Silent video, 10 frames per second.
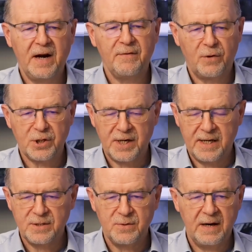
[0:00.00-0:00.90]
very
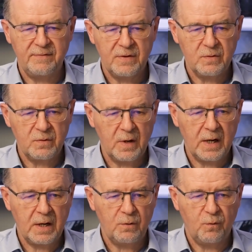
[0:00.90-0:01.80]
fortunate to have you
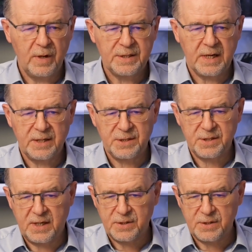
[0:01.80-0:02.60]
with us